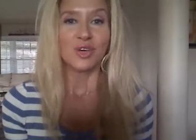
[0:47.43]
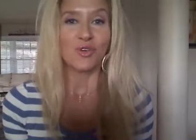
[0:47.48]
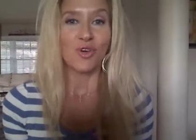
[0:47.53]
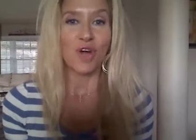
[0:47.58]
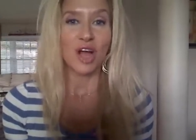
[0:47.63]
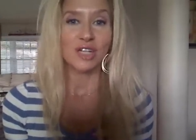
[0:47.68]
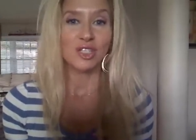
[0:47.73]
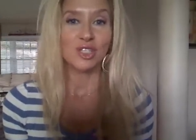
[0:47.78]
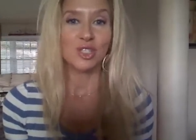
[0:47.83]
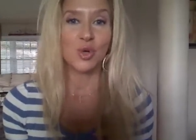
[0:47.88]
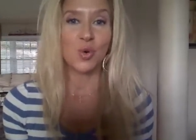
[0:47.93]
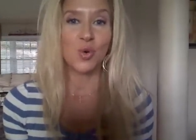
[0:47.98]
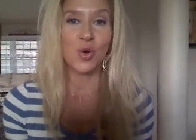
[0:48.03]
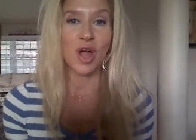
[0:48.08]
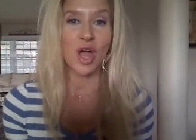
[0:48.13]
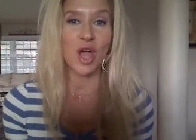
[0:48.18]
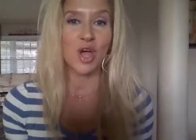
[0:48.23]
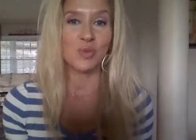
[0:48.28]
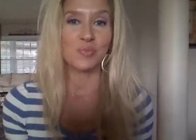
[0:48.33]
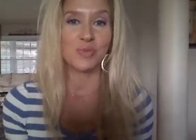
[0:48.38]
garage
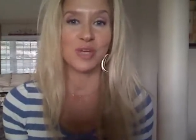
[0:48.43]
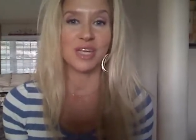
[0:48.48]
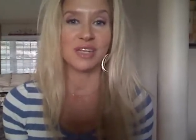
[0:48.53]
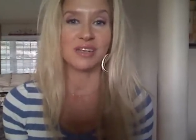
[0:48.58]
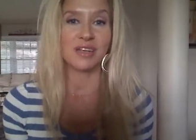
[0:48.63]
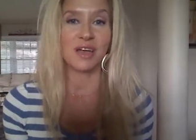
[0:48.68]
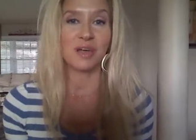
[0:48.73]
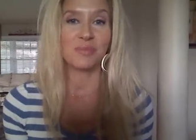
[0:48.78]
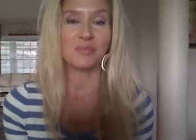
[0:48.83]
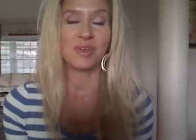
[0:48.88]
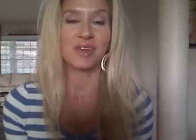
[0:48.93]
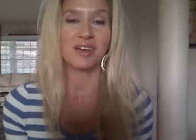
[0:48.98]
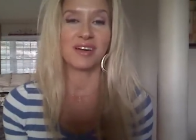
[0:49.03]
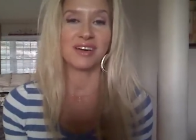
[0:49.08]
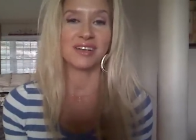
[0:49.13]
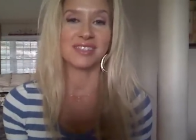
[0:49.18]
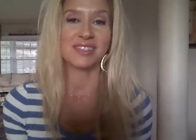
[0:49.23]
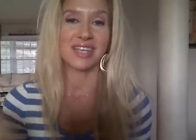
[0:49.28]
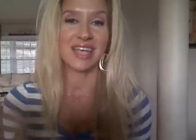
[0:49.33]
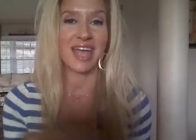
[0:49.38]
door open
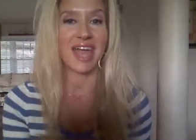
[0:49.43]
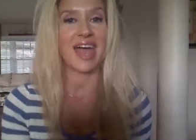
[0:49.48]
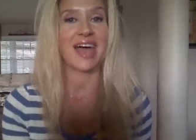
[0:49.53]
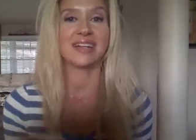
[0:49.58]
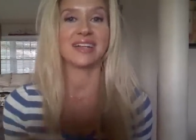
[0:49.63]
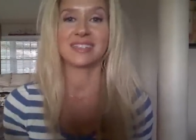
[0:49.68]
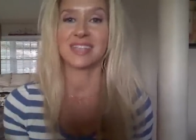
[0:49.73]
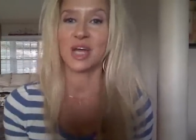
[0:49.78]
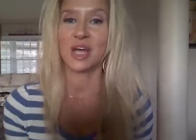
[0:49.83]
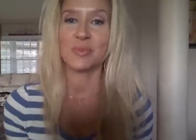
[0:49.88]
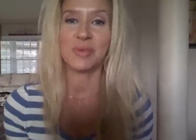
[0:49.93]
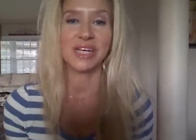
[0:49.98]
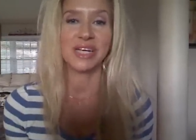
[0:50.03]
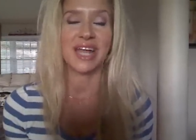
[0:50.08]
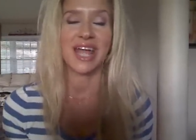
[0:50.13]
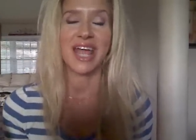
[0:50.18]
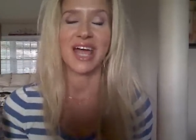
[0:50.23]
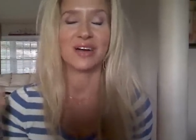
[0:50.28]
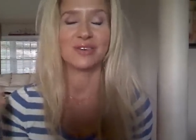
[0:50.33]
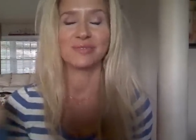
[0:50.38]
because the cats come in
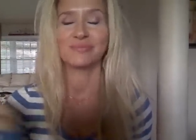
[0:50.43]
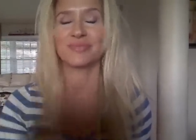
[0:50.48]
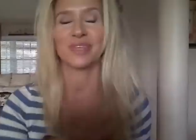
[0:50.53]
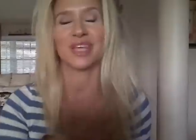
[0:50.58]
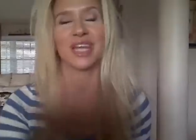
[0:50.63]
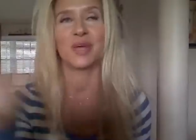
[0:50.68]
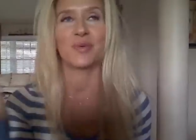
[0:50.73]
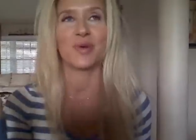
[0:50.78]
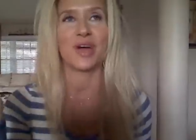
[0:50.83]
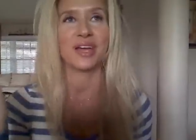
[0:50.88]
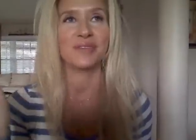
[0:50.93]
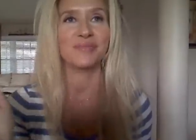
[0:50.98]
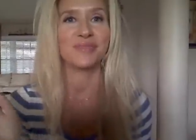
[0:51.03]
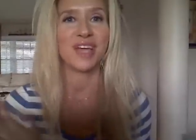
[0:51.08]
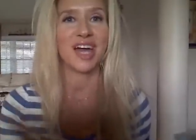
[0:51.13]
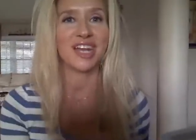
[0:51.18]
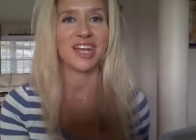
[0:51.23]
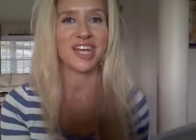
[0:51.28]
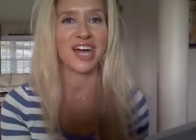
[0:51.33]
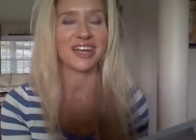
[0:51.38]
and out. Anyway,
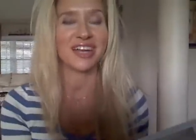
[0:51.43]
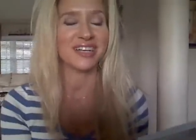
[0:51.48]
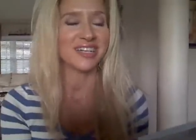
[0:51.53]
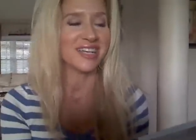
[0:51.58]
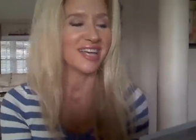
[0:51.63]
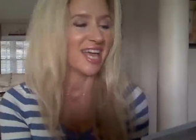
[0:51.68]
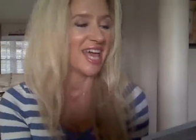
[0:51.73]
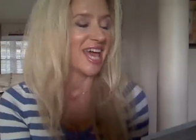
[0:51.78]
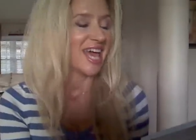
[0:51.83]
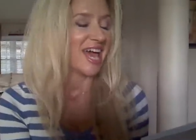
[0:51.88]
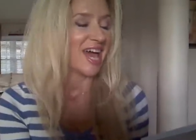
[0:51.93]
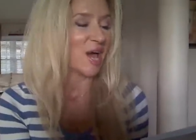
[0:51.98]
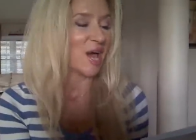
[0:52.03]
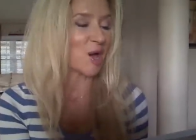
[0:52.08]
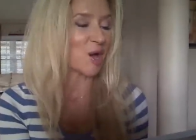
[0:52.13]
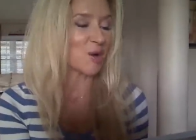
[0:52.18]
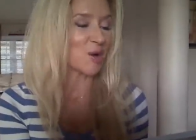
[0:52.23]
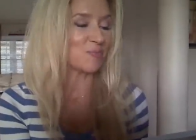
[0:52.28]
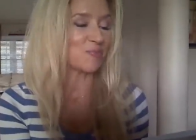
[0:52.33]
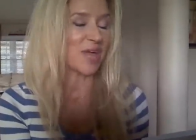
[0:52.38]
yada yada.
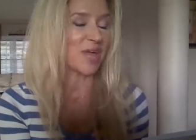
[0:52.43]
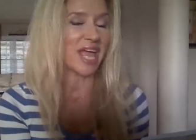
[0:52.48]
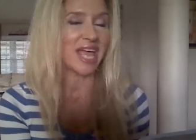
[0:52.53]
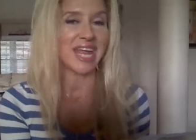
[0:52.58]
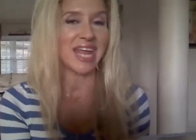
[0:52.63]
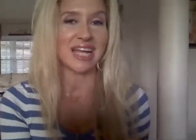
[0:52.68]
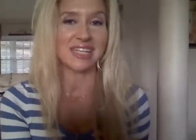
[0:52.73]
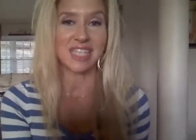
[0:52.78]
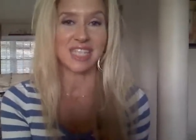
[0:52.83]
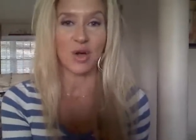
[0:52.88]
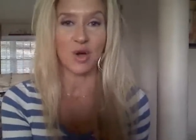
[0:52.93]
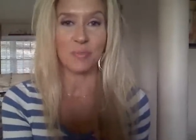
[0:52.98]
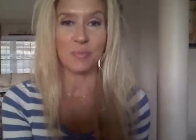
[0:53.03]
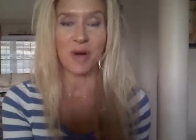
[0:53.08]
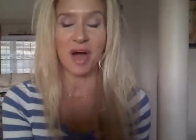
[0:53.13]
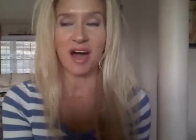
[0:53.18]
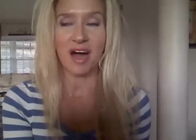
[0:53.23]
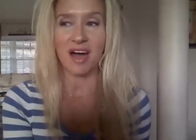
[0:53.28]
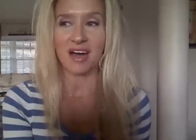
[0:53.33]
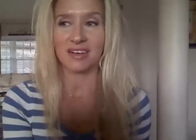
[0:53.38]
Um, and I saw a
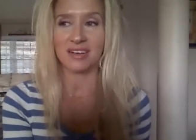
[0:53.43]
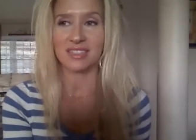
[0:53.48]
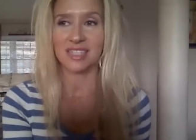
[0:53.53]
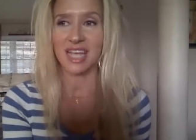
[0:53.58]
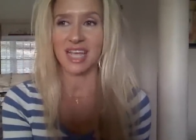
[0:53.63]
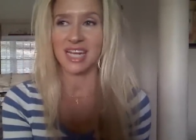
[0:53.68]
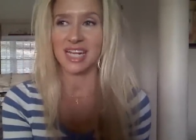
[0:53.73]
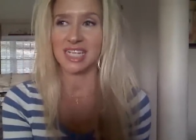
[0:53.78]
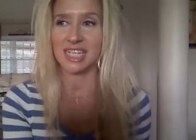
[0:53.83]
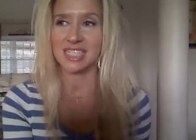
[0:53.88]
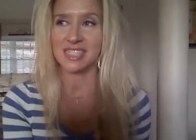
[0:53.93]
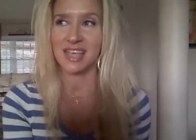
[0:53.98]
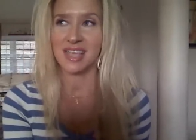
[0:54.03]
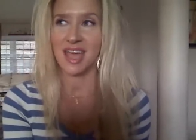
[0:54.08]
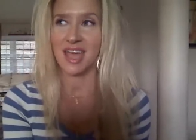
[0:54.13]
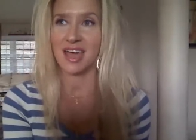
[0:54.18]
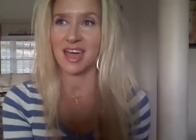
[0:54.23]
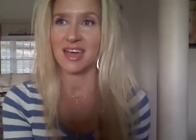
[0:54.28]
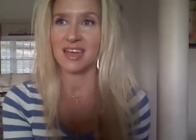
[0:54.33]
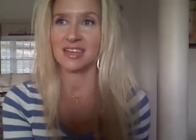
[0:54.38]
box and it
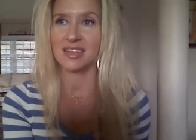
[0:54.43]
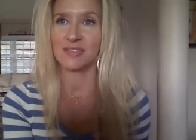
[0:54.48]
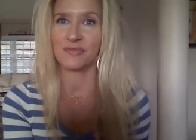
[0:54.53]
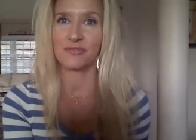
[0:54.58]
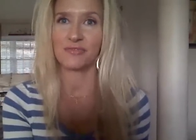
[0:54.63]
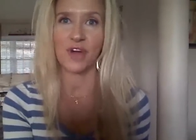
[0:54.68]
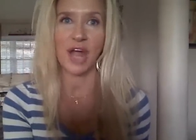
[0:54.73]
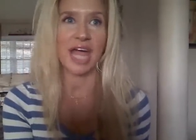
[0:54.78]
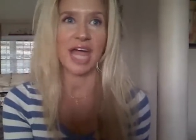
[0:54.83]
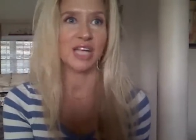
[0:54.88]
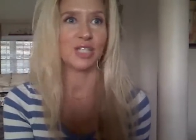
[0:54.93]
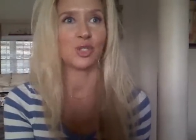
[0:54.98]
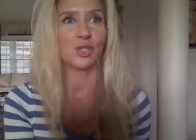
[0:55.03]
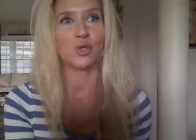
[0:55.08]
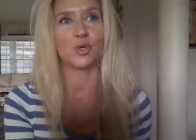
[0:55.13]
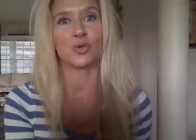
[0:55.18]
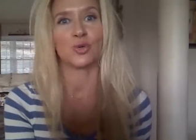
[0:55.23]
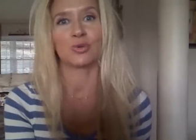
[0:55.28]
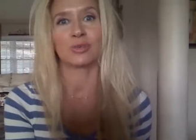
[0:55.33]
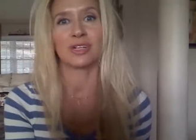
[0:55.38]
said
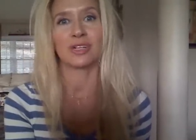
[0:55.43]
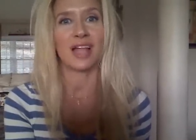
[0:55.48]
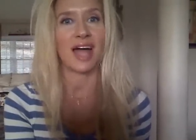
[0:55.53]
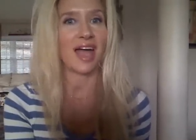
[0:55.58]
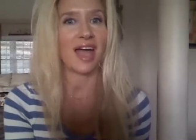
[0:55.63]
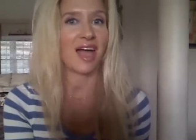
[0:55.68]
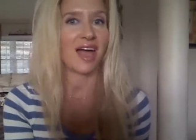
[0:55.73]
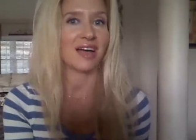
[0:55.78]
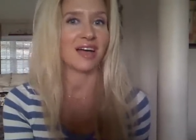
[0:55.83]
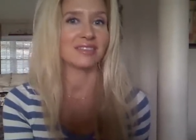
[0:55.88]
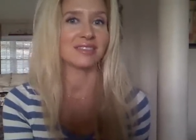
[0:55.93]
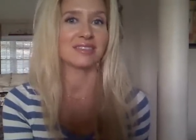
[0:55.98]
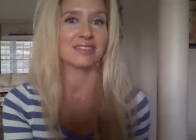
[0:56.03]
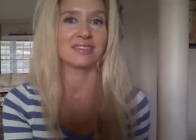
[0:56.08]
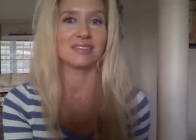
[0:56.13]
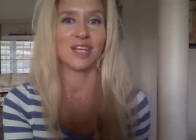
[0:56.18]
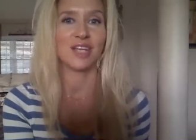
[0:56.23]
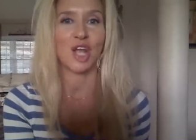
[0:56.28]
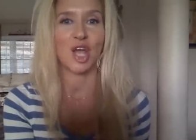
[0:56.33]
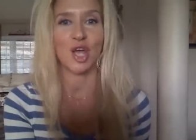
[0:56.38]
fragile,
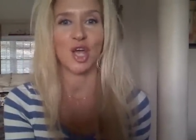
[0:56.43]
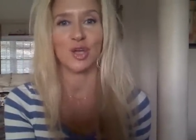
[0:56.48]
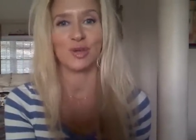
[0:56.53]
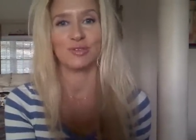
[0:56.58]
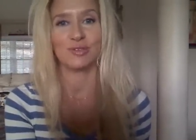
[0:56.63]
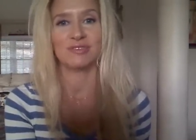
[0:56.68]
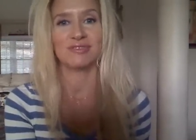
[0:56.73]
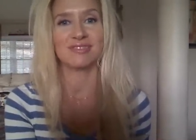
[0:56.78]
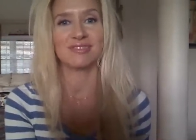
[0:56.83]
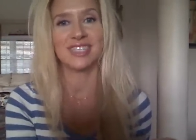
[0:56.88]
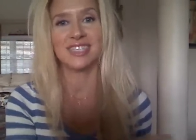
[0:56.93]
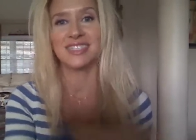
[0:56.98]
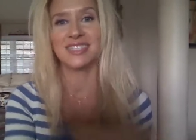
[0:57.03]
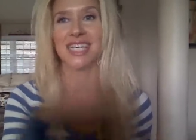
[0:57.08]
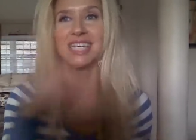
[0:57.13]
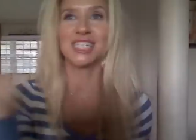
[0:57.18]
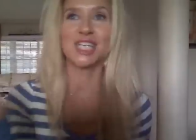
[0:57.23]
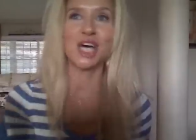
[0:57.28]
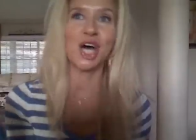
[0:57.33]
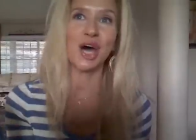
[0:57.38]
glass, you know, this
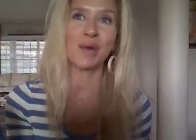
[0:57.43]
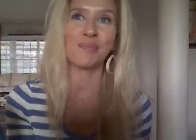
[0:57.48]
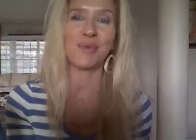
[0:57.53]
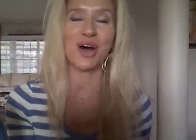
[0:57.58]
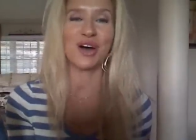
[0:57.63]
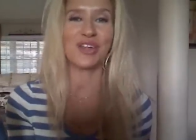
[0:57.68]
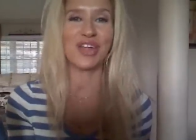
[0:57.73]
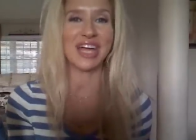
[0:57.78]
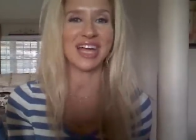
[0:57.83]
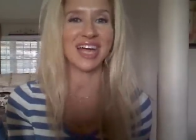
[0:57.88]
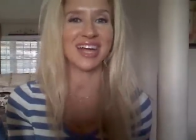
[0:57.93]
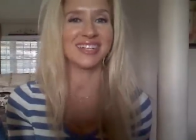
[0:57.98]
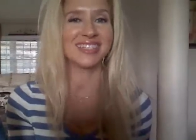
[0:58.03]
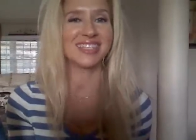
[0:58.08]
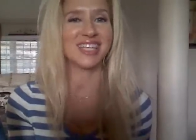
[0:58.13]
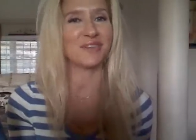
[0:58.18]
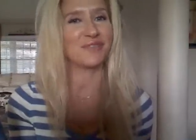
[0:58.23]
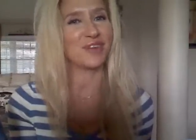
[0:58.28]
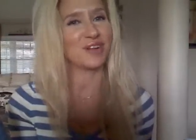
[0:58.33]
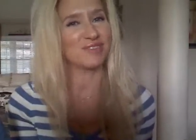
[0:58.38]
end up, all that kind
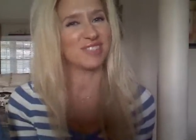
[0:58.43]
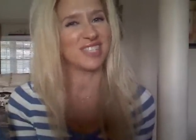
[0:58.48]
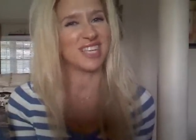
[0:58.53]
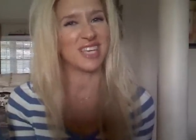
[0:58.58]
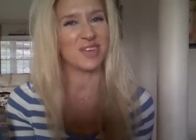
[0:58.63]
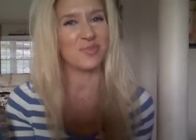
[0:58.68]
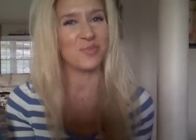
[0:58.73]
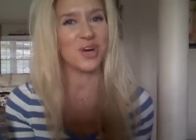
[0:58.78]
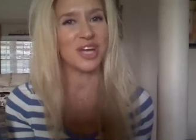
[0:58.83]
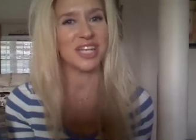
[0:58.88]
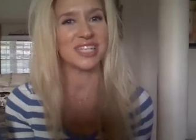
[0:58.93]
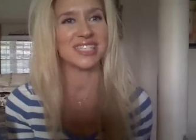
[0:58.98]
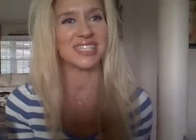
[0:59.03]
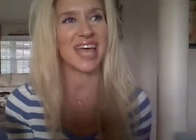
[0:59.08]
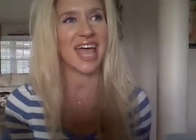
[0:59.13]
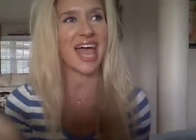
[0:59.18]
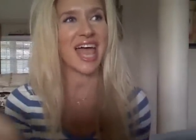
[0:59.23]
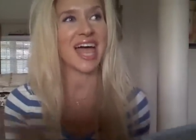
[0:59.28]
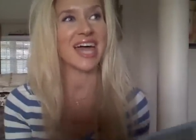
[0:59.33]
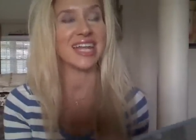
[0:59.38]
of stuff. And I was thinking, what is
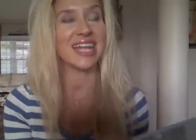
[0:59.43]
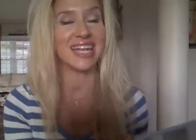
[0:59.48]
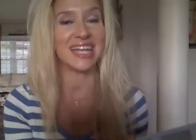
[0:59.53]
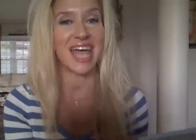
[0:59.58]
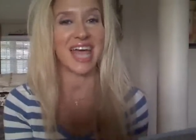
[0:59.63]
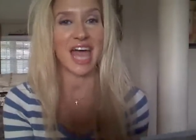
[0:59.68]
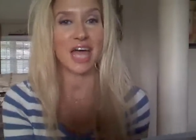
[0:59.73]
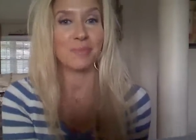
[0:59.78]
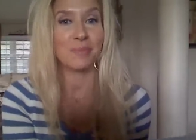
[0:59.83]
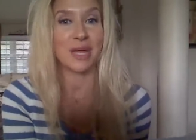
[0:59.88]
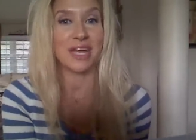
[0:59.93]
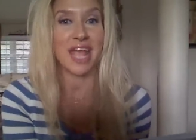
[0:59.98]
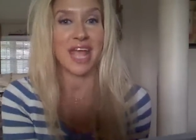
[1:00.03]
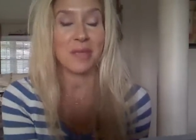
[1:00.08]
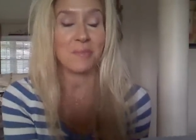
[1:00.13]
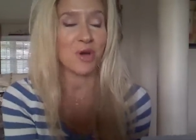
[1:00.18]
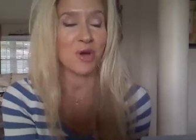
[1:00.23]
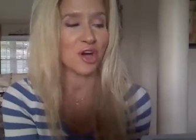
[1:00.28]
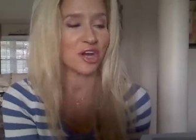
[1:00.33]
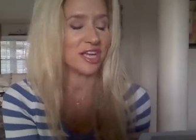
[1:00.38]
that? And it had my
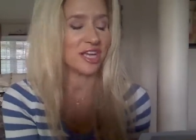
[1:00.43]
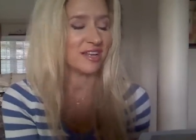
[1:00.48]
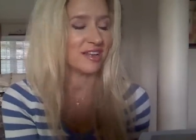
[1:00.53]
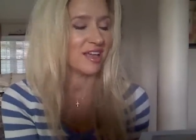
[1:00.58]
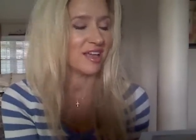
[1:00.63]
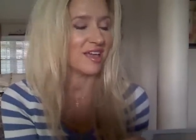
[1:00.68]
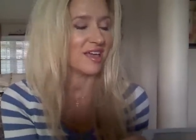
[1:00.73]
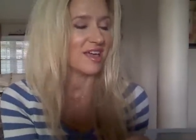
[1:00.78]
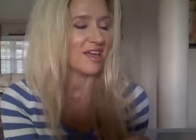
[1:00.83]
name on it.